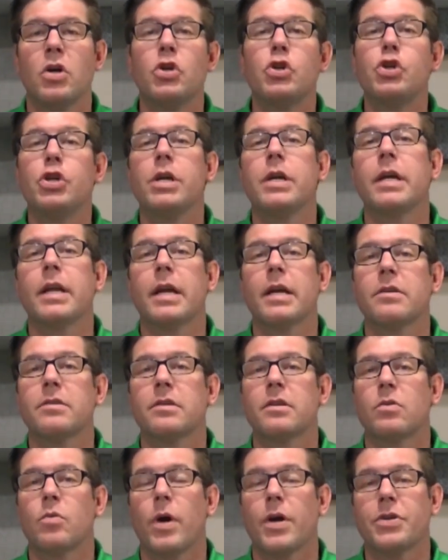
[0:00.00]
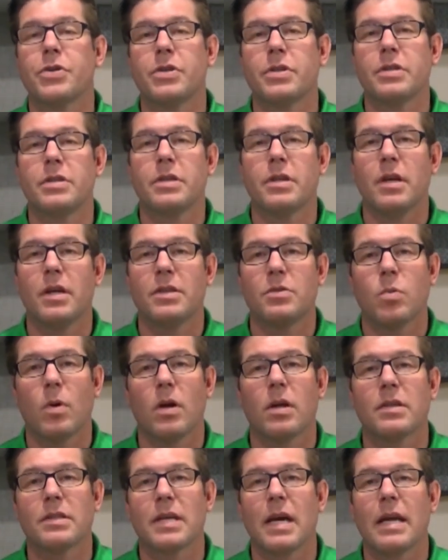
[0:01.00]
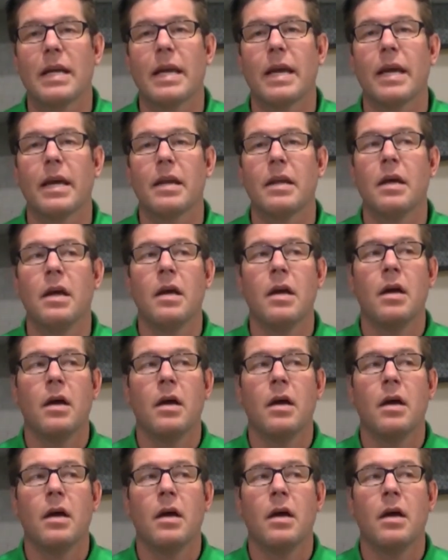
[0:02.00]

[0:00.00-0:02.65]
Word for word: she can answer the questions as well as I can.